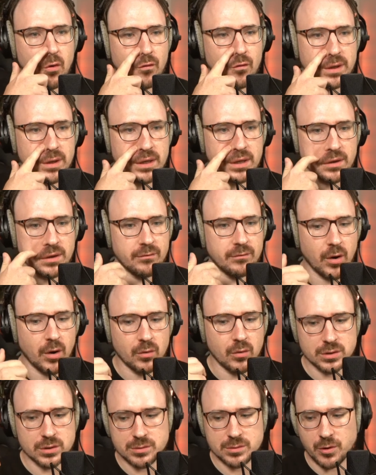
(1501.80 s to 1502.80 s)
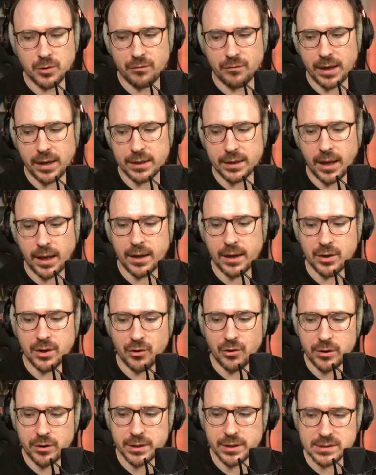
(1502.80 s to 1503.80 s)
we won't provide any
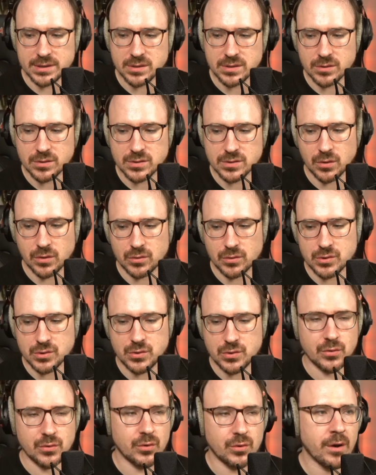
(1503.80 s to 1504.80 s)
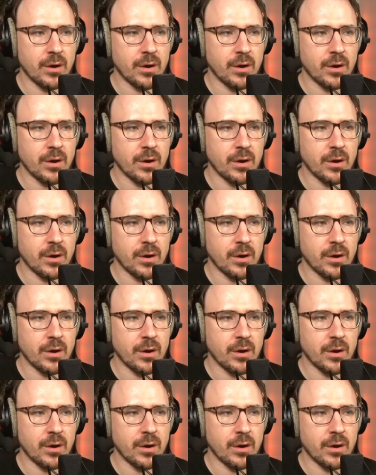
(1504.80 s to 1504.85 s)
rockets or so to